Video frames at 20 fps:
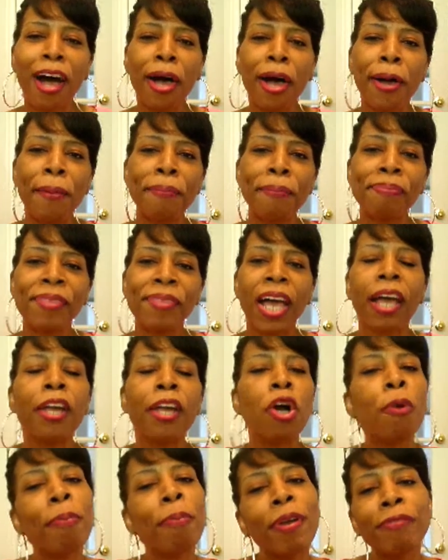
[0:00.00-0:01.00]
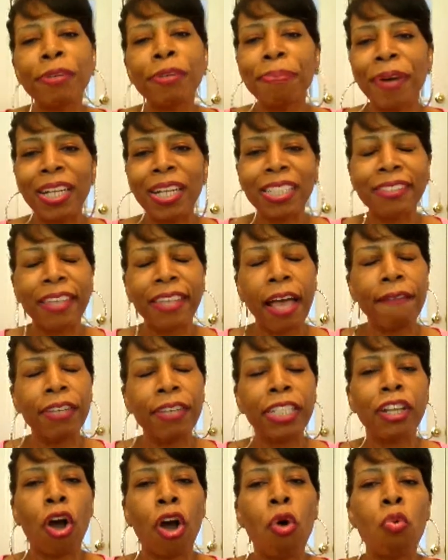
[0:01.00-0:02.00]
Um, I hope everybody's
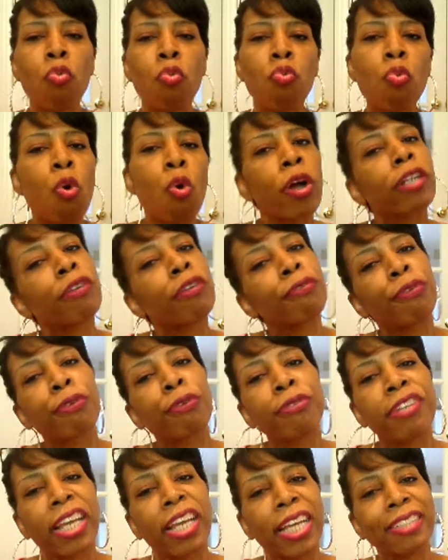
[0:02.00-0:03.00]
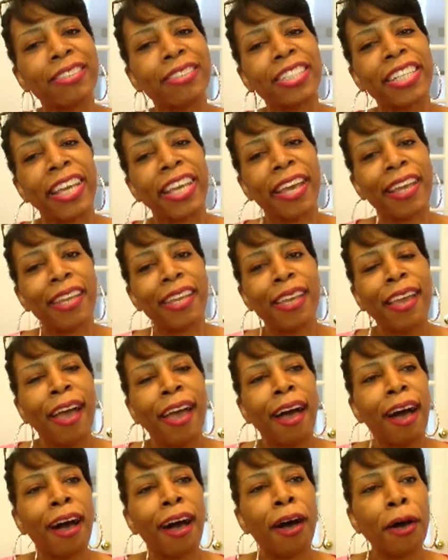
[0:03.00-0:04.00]
having a wonderful day today.